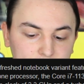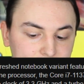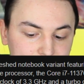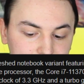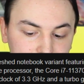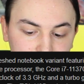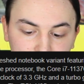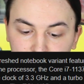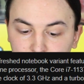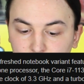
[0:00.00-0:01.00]
gigahertz
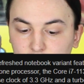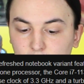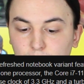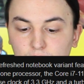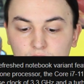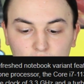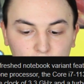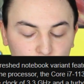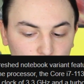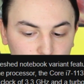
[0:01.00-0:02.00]
and a boost
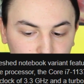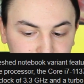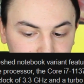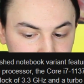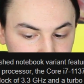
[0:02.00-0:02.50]
of 4.8